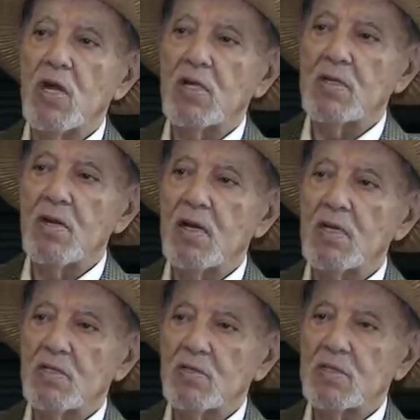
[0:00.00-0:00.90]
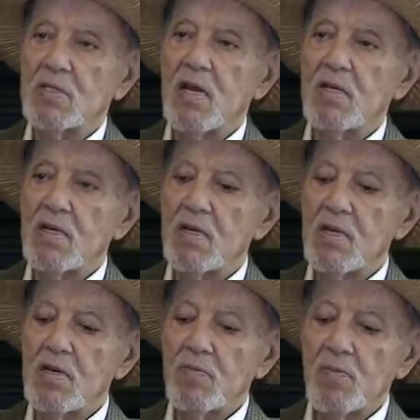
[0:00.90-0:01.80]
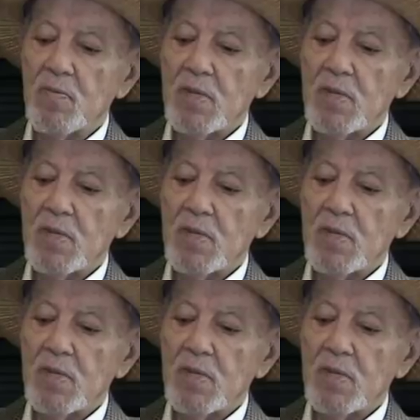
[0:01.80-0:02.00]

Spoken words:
at night, studying